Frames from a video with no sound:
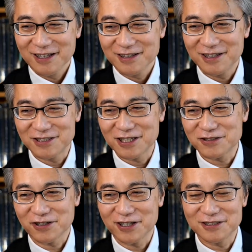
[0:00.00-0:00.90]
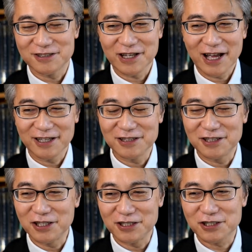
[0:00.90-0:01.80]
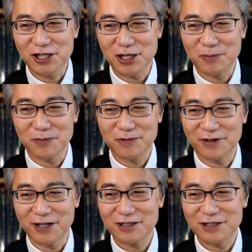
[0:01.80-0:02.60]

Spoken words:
decentralized identity scheme, right?